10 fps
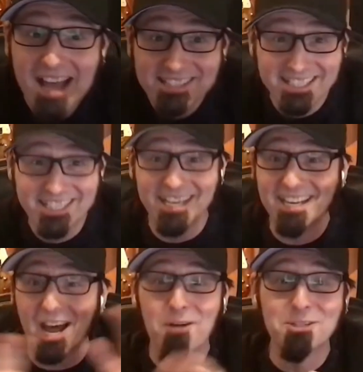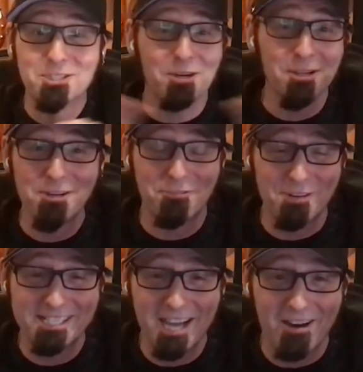as a kid, I was totally
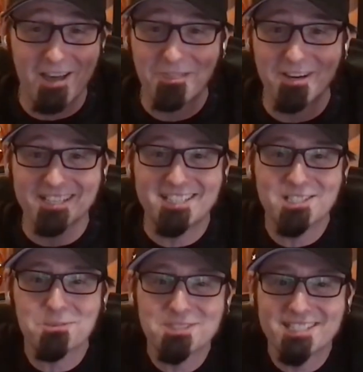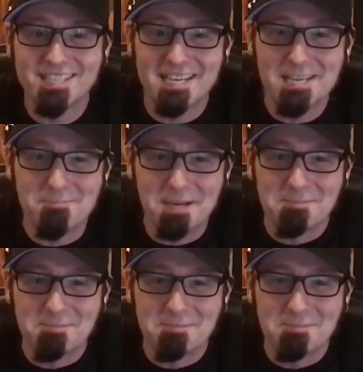freaked out. I thought Kiss was going to eat